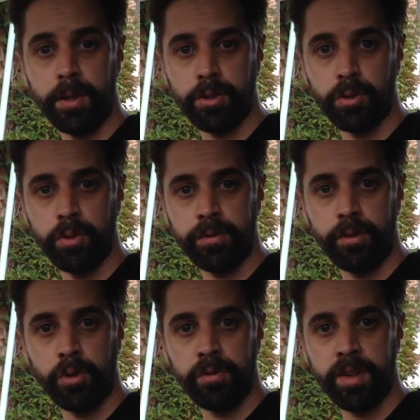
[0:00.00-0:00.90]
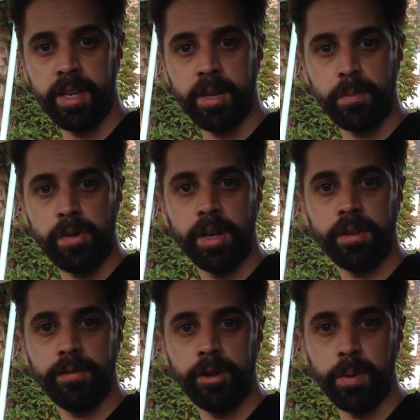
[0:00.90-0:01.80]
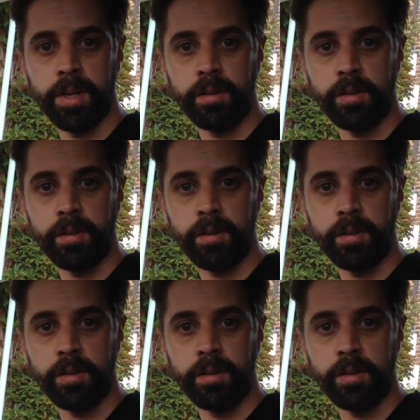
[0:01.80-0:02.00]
bottle for the brake fluid